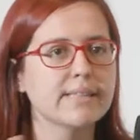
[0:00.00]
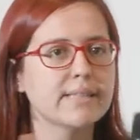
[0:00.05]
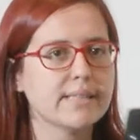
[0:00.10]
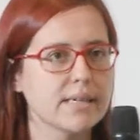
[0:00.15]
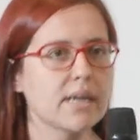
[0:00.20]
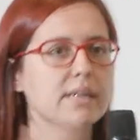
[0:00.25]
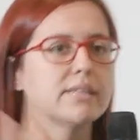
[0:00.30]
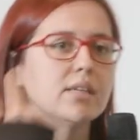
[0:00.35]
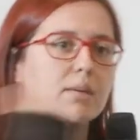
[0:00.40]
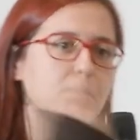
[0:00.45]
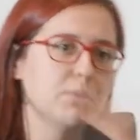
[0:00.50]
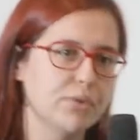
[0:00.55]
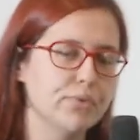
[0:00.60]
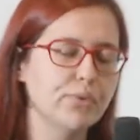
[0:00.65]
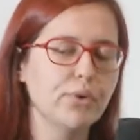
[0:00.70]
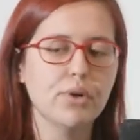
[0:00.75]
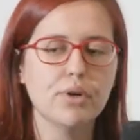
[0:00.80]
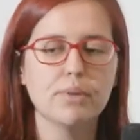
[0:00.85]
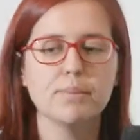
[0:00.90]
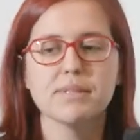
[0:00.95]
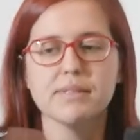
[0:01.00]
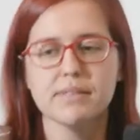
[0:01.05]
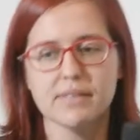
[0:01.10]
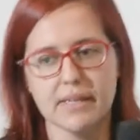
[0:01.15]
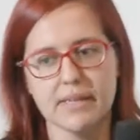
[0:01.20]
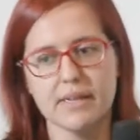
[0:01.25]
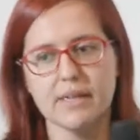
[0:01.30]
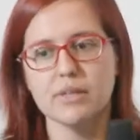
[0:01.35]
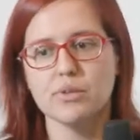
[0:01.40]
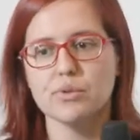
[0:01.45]
this idea before, but
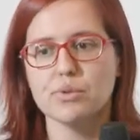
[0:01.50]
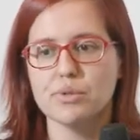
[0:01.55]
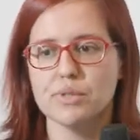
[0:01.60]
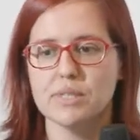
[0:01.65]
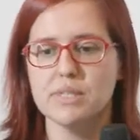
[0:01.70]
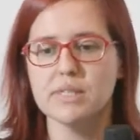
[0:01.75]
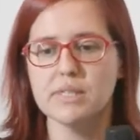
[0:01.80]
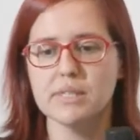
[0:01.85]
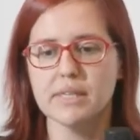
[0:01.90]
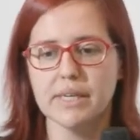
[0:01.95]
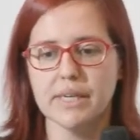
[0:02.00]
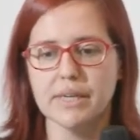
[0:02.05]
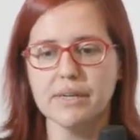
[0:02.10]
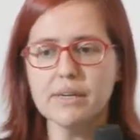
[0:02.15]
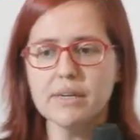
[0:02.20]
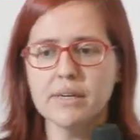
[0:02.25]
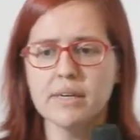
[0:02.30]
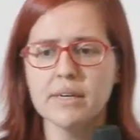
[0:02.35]
then I use this here.